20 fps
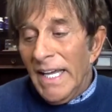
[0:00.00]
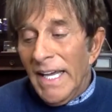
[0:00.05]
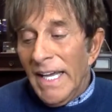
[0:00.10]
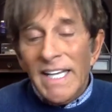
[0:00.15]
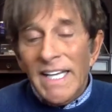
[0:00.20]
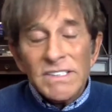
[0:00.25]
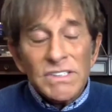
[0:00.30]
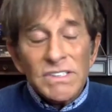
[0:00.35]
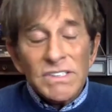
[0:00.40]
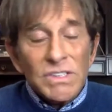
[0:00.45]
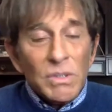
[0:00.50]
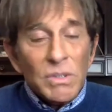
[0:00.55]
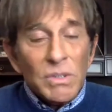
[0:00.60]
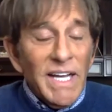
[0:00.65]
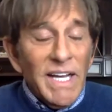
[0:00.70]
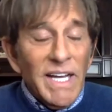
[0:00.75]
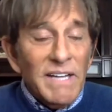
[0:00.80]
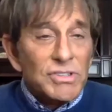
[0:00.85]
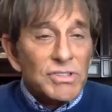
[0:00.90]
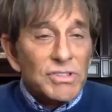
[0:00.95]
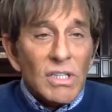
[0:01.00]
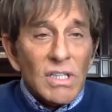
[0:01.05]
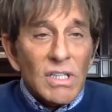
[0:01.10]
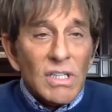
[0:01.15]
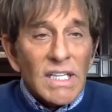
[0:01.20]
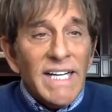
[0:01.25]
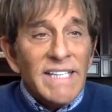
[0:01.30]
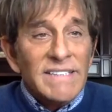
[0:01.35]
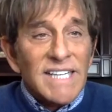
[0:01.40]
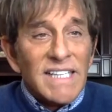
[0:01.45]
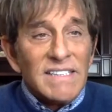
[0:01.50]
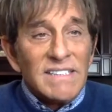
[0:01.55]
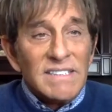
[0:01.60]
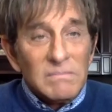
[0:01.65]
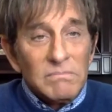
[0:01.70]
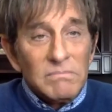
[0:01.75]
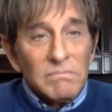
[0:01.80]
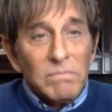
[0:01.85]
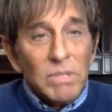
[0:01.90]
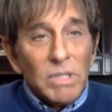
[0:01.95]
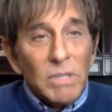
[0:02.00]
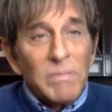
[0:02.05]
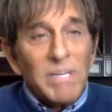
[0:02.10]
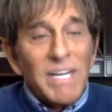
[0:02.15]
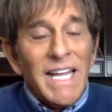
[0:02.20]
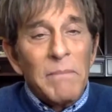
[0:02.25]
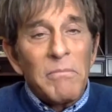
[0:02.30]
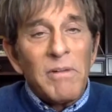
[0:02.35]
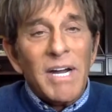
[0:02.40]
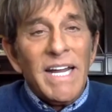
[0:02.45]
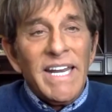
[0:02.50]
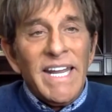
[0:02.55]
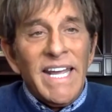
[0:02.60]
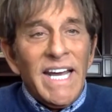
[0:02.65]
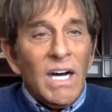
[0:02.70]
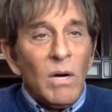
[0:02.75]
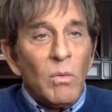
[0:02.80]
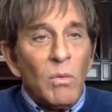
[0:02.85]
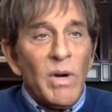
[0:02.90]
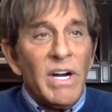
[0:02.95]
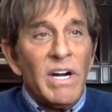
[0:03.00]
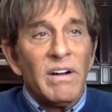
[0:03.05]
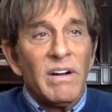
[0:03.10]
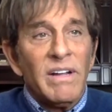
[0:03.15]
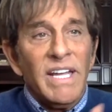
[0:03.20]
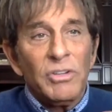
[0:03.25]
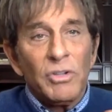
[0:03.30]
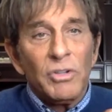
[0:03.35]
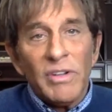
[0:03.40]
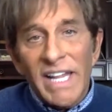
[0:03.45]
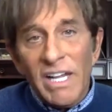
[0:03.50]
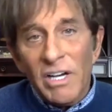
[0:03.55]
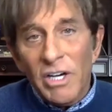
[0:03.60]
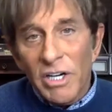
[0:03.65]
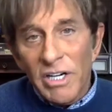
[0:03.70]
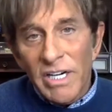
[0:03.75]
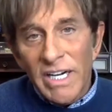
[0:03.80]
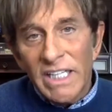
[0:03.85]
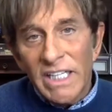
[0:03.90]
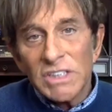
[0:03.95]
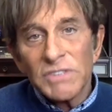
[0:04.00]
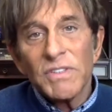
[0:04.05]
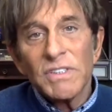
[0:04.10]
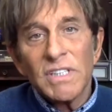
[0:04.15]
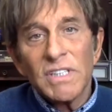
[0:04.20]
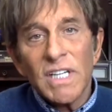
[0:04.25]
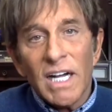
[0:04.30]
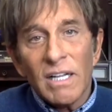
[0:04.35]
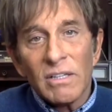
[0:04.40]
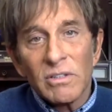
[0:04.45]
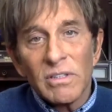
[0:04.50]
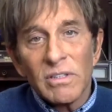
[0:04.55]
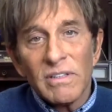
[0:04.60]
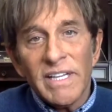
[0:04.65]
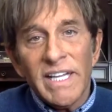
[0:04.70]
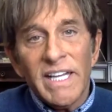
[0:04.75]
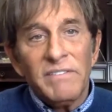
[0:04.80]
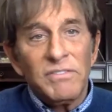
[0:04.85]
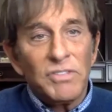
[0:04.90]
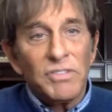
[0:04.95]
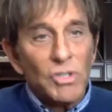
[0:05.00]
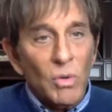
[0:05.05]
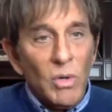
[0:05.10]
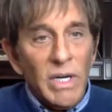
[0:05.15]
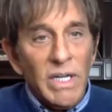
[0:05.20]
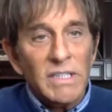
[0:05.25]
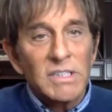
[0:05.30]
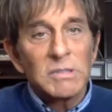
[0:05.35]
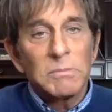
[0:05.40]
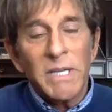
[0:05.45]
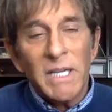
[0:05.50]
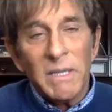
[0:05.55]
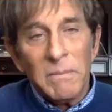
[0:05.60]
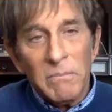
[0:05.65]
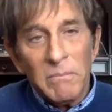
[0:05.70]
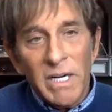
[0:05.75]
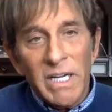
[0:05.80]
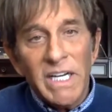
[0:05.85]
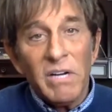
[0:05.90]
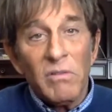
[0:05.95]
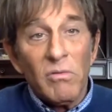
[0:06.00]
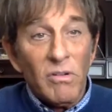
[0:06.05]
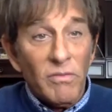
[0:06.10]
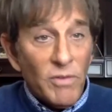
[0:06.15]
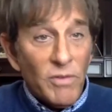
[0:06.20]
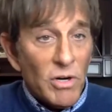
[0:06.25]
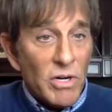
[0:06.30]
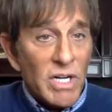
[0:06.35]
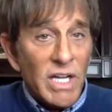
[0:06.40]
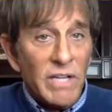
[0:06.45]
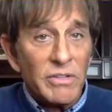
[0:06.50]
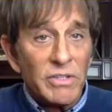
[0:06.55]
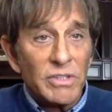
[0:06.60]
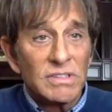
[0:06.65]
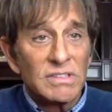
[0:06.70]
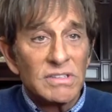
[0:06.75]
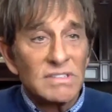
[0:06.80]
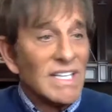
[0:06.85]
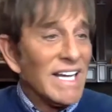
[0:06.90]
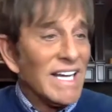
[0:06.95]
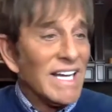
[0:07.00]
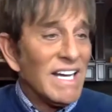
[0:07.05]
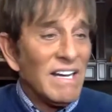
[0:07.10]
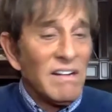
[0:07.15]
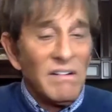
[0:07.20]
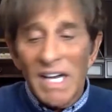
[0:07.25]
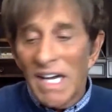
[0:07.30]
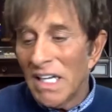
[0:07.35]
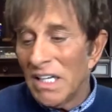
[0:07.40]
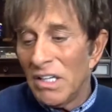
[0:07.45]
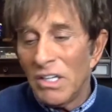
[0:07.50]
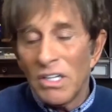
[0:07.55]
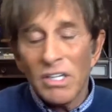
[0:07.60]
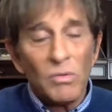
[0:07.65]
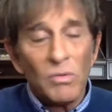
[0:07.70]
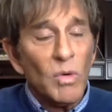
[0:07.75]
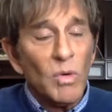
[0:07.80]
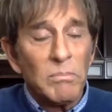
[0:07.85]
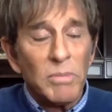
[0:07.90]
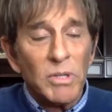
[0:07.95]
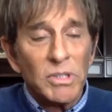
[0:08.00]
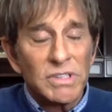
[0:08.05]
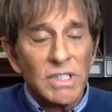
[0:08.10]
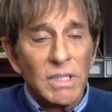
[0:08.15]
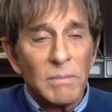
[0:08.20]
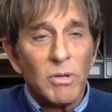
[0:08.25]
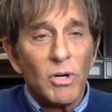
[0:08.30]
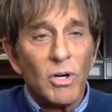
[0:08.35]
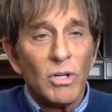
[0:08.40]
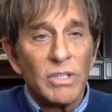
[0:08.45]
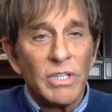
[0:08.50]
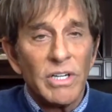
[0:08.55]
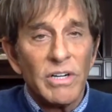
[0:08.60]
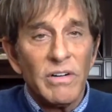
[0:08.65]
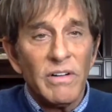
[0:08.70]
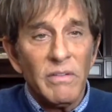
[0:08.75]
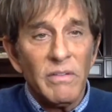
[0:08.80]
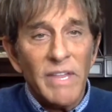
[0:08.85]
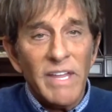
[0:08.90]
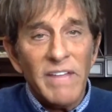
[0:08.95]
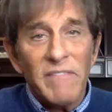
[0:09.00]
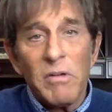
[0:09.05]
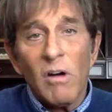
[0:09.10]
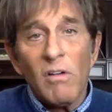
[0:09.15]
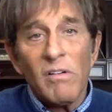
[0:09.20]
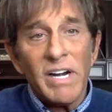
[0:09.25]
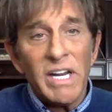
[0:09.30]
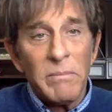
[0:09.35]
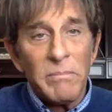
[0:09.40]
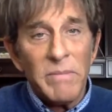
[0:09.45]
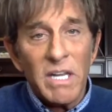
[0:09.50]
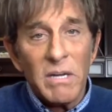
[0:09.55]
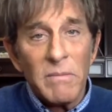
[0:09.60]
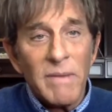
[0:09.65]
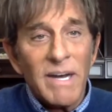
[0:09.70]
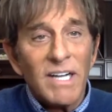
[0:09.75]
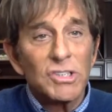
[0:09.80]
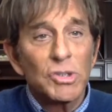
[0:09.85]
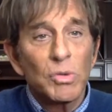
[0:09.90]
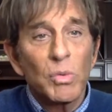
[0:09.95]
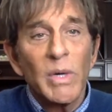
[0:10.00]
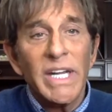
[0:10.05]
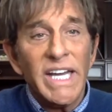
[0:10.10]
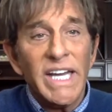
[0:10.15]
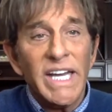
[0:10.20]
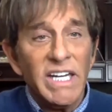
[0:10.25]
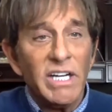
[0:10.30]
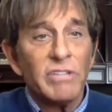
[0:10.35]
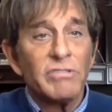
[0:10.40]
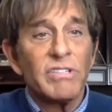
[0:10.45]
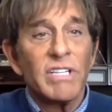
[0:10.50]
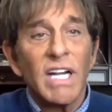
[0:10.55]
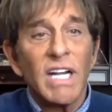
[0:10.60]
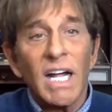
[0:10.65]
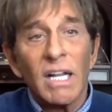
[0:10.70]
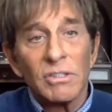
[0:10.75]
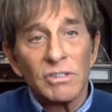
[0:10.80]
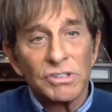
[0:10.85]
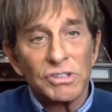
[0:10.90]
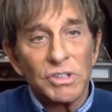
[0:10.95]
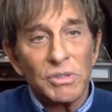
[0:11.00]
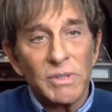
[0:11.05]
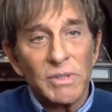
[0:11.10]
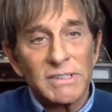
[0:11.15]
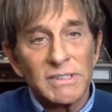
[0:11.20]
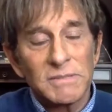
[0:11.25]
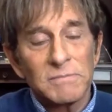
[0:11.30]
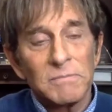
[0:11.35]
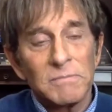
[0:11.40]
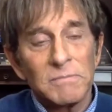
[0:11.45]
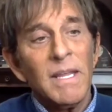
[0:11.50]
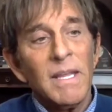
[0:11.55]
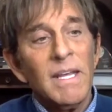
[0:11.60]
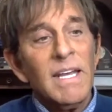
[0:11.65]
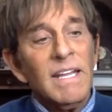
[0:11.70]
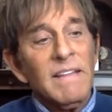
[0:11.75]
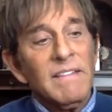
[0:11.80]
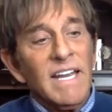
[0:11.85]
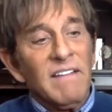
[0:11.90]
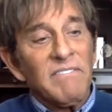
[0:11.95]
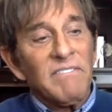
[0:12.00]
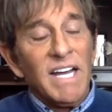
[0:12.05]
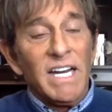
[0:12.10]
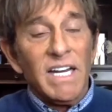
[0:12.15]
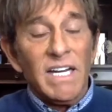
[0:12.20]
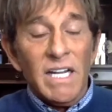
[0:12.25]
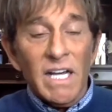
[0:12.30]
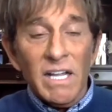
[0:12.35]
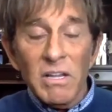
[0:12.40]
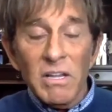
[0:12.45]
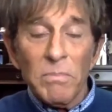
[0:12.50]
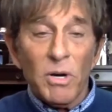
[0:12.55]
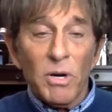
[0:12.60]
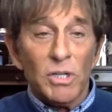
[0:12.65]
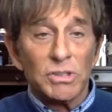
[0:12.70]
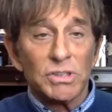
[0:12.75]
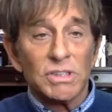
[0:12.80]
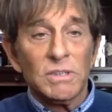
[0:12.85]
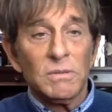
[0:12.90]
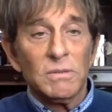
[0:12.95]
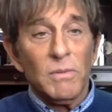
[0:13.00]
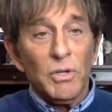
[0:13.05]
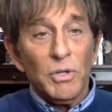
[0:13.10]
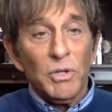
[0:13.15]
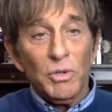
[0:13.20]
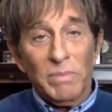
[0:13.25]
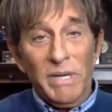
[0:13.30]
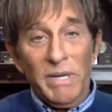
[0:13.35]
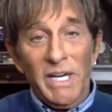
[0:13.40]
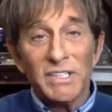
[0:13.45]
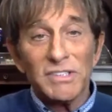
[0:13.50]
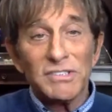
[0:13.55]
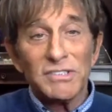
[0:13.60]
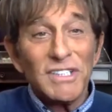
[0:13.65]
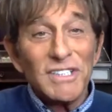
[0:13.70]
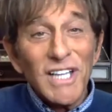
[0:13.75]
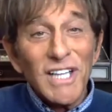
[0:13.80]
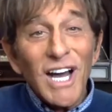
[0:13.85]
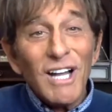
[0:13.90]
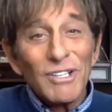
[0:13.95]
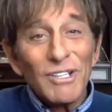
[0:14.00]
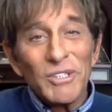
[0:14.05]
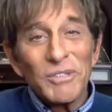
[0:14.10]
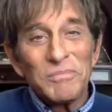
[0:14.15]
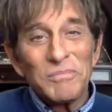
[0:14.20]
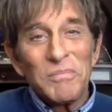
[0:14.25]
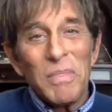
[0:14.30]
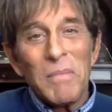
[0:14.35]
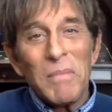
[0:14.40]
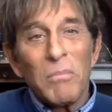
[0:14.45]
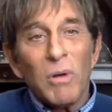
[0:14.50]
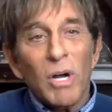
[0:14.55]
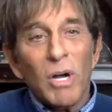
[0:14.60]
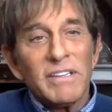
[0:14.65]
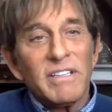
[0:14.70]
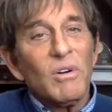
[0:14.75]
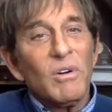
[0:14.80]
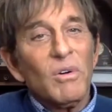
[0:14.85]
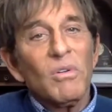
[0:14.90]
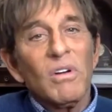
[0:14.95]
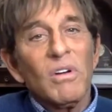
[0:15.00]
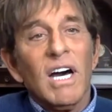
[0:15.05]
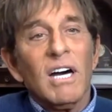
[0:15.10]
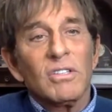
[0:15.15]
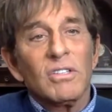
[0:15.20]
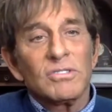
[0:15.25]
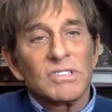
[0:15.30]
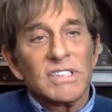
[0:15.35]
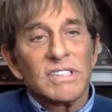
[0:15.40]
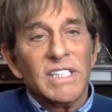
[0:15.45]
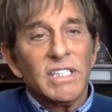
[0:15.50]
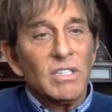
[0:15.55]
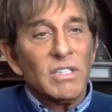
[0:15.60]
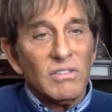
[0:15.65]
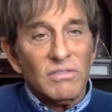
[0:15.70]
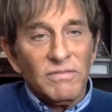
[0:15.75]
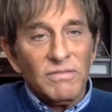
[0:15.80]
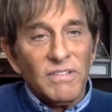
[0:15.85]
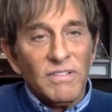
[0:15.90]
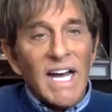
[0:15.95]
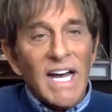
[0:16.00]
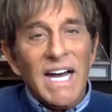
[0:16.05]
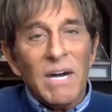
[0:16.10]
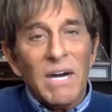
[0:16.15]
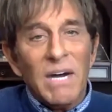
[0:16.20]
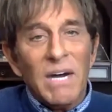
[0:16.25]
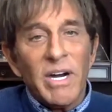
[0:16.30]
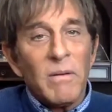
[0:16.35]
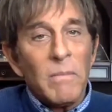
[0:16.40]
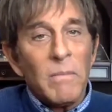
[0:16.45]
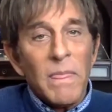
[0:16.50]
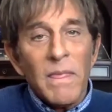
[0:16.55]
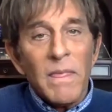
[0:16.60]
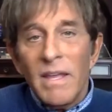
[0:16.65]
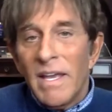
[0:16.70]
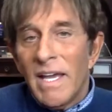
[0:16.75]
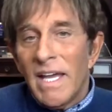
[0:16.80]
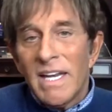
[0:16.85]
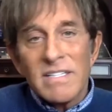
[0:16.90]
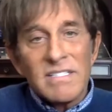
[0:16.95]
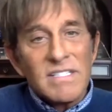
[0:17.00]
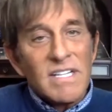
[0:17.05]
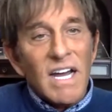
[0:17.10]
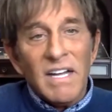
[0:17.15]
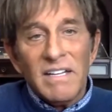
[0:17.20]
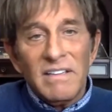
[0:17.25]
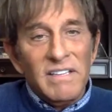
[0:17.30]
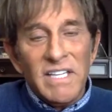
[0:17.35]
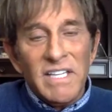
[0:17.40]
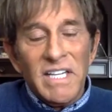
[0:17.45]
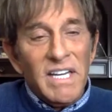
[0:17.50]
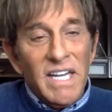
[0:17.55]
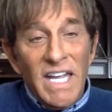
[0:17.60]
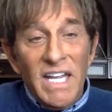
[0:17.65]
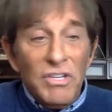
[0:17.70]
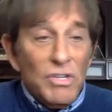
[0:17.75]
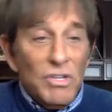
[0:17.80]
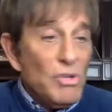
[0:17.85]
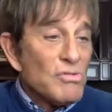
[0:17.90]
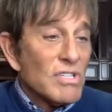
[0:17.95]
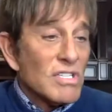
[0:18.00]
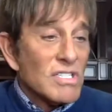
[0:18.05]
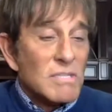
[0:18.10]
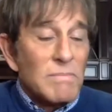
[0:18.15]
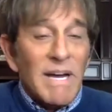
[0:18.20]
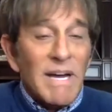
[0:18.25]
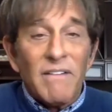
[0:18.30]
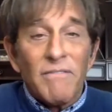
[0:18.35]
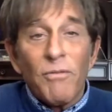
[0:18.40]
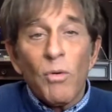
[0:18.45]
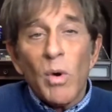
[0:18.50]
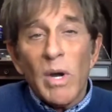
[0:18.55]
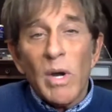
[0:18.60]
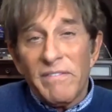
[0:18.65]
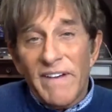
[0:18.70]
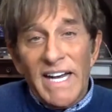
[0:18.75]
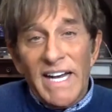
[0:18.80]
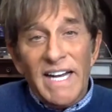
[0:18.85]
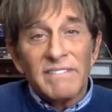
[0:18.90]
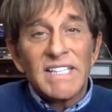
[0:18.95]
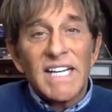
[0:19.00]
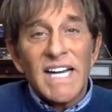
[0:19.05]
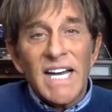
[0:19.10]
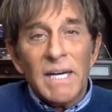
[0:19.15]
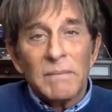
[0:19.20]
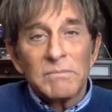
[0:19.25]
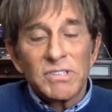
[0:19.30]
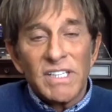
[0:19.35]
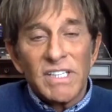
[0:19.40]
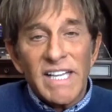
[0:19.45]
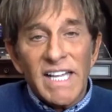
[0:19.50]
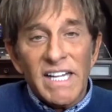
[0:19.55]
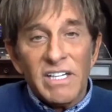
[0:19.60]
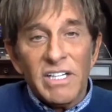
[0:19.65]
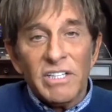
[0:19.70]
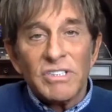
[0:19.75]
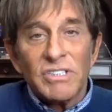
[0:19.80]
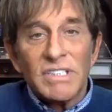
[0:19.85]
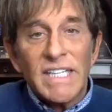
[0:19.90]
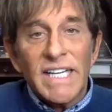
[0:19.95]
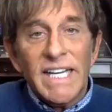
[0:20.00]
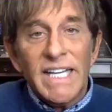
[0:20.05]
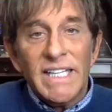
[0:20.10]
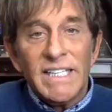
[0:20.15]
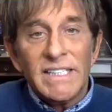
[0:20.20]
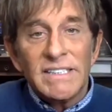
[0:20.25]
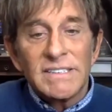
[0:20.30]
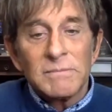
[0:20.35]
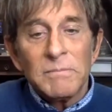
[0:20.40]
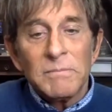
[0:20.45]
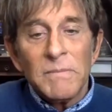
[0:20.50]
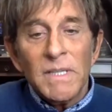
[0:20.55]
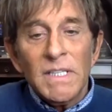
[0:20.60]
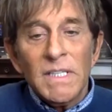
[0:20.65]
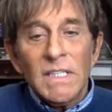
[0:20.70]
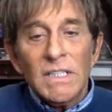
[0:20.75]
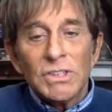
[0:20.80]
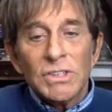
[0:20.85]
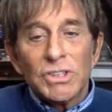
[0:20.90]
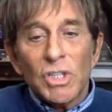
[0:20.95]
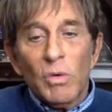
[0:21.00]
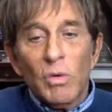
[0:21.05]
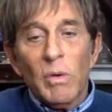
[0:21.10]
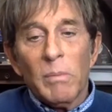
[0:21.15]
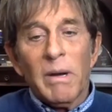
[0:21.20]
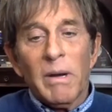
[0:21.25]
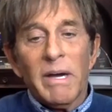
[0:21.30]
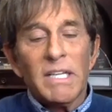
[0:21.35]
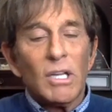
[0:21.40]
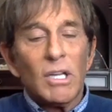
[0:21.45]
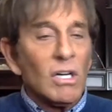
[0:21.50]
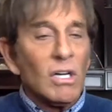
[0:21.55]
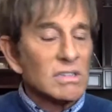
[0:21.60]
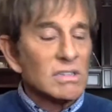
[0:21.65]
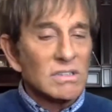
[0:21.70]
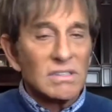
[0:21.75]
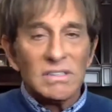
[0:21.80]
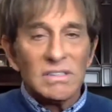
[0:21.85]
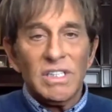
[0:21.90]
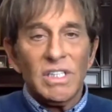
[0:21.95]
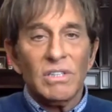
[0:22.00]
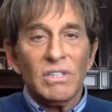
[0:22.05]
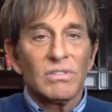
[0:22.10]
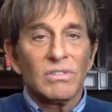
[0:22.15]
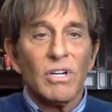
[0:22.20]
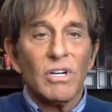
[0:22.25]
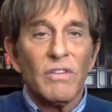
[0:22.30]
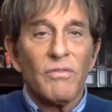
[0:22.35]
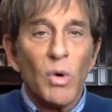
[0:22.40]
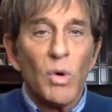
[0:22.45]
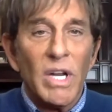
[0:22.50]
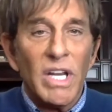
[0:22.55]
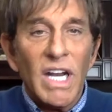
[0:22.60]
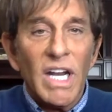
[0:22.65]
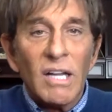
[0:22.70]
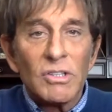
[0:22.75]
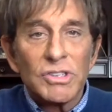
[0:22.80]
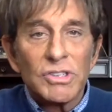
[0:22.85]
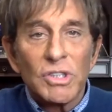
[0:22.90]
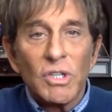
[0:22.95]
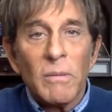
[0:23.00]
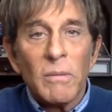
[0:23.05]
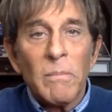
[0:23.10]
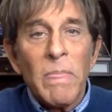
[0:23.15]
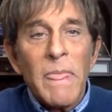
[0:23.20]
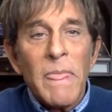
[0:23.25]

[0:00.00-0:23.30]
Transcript: And so we have certain clients, I can pull up a name right now, where during that 100 days for a dollar, they joined, spent money, referred others. And like I looked one person up earlier, they've already meant about $2,800 to us. Then I've got another person who paid us the dollar, brought their own goggles in, or eyewear, and is not did, and used us about 45 times in that 100 days. So we probably lost, you know, $30-$40 on,